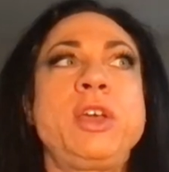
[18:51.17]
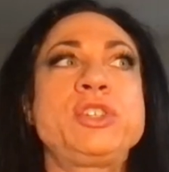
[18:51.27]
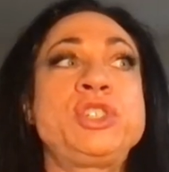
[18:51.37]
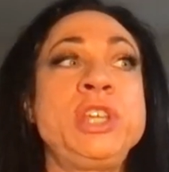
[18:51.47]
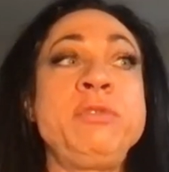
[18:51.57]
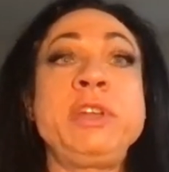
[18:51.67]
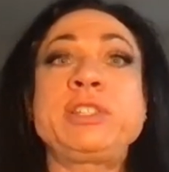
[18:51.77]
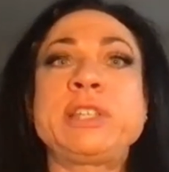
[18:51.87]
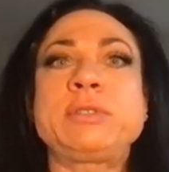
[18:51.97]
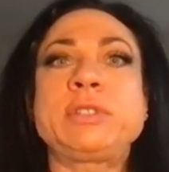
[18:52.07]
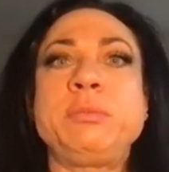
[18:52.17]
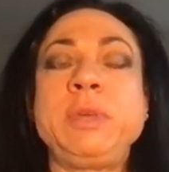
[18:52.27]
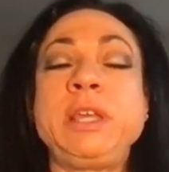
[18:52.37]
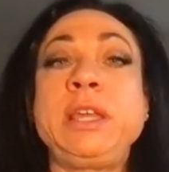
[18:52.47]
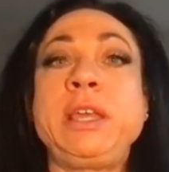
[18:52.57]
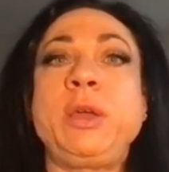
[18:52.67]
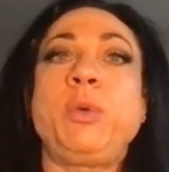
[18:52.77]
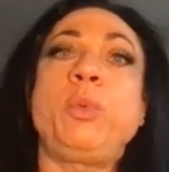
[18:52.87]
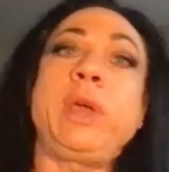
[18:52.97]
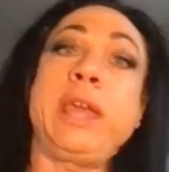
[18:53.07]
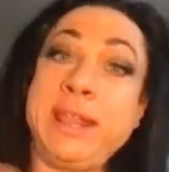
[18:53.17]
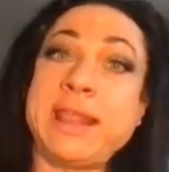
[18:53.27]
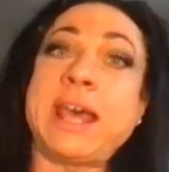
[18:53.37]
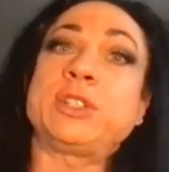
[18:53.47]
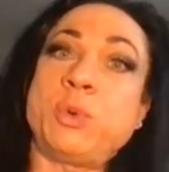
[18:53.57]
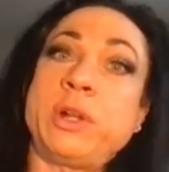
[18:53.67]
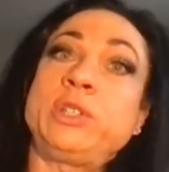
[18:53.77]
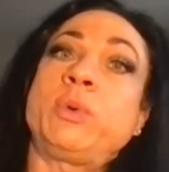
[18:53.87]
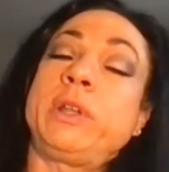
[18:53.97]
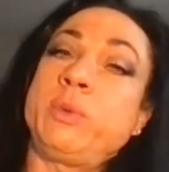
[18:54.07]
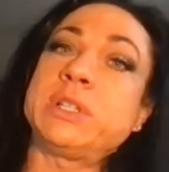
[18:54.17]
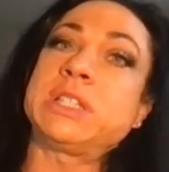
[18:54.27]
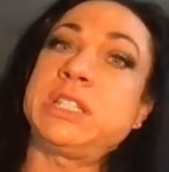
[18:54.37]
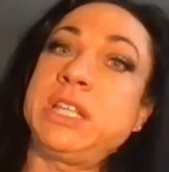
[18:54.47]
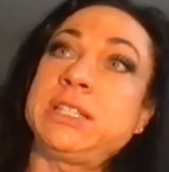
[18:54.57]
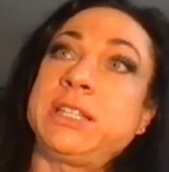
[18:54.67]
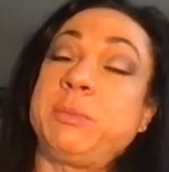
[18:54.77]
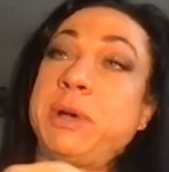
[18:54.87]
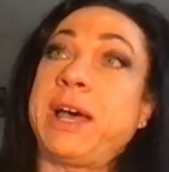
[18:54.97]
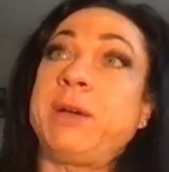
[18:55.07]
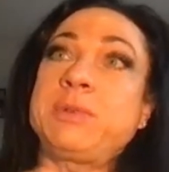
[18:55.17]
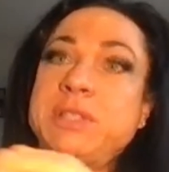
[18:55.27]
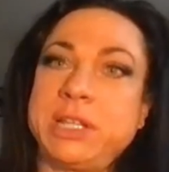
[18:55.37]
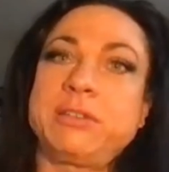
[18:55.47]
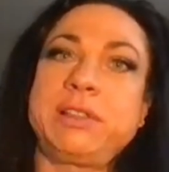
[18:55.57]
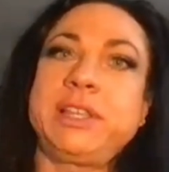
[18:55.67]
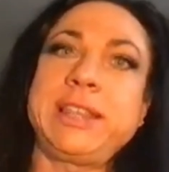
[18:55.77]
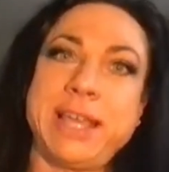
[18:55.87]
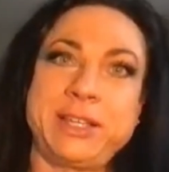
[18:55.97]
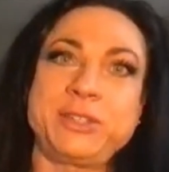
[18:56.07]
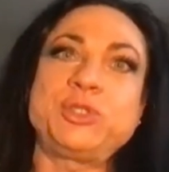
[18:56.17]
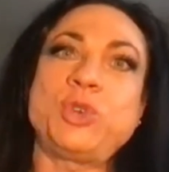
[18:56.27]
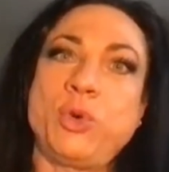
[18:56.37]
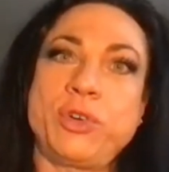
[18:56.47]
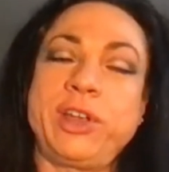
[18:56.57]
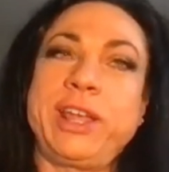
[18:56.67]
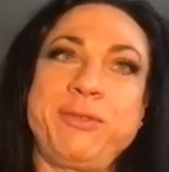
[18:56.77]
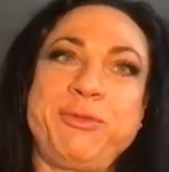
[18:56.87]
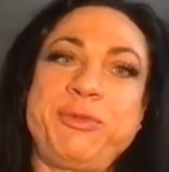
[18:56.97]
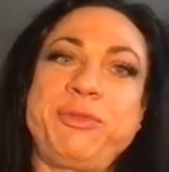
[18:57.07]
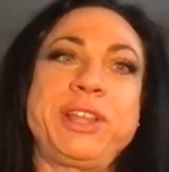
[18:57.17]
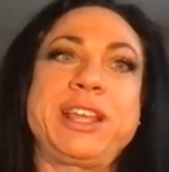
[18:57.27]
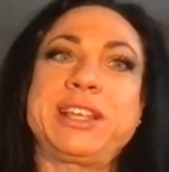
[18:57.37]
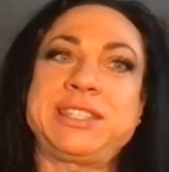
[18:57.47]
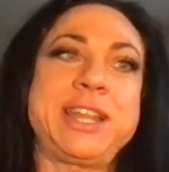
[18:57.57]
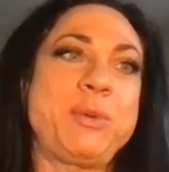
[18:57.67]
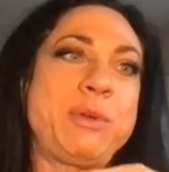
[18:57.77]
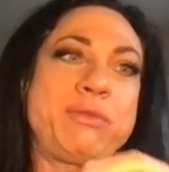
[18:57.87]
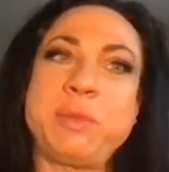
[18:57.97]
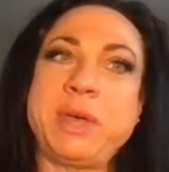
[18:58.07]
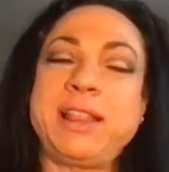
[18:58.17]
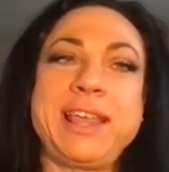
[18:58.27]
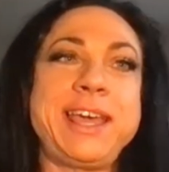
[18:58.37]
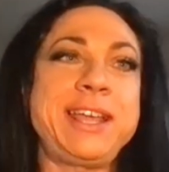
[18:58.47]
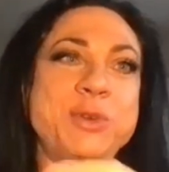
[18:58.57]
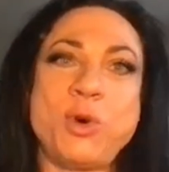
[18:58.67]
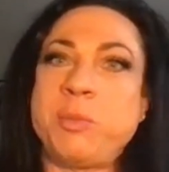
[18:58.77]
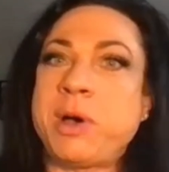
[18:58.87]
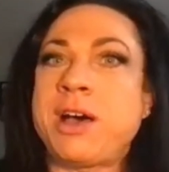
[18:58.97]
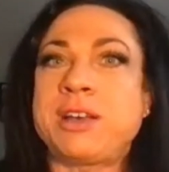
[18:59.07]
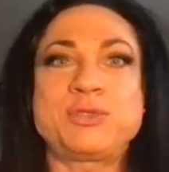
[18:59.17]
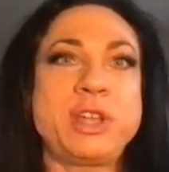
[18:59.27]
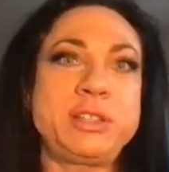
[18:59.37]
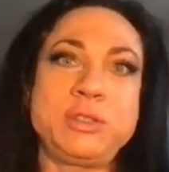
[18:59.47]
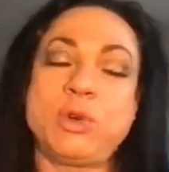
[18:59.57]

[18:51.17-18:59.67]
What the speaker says: she reached out to me in that 2021 season, but I was literally like touring. Like I said, I went from LA to Omaha, straight to